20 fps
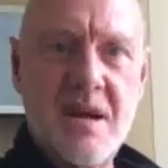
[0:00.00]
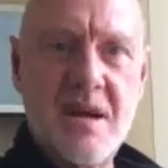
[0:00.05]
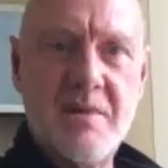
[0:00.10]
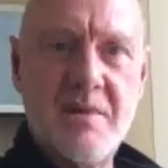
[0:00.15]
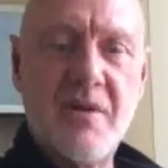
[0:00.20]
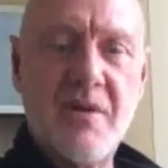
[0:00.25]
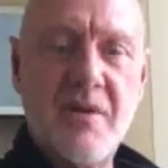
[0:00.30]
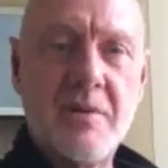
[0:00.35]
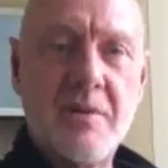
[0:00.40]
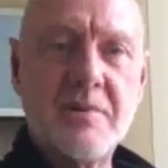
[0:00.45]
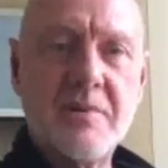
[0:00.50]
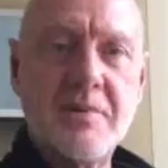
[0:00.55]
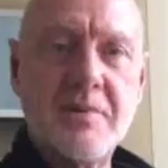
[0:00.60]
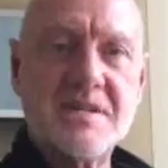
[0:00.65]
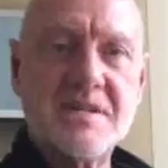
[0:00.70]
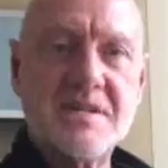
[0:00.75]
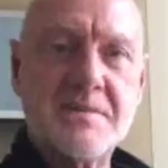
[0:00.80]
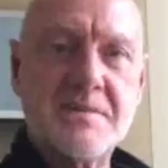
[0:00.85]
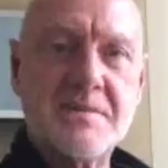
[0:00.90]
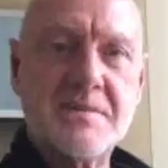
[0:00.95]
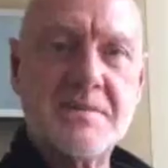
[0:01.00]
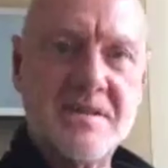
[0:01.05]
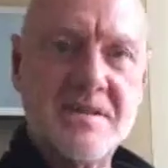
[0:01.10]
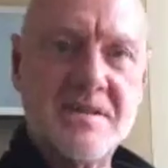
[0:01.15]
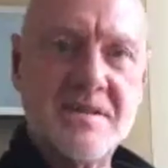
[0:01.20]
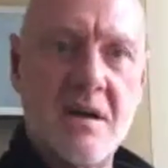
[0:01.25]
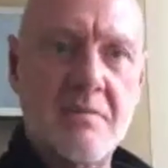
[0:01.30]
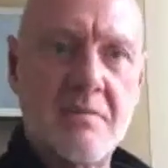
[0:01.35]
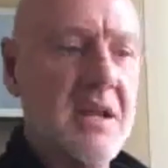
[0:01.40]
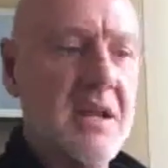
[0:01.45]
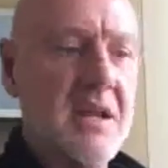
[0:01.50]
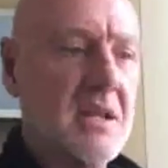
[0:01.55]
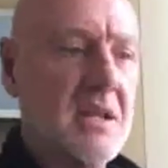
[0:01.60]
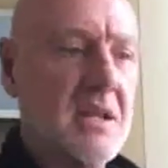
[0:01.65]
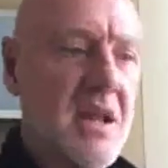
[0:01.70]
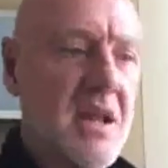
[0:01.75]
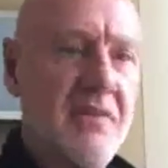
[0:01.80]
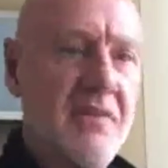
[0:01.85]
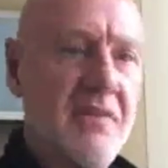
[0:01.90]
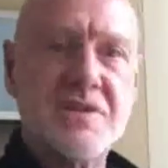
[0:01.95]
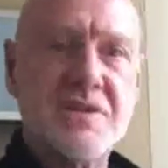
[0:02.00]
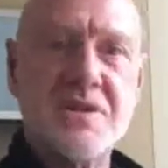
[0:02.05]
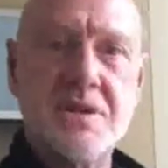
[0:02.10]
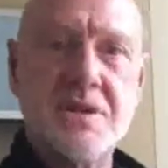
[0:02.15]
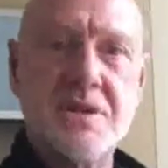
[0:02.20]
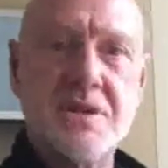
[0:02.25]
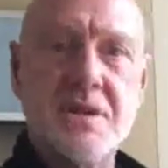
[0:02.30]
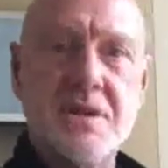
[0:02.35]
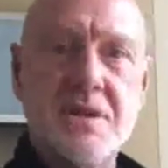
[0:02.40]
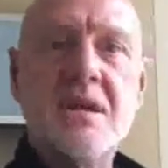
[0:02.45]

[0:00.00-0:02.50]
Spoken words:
If I'm going to spend my time, I can leverage it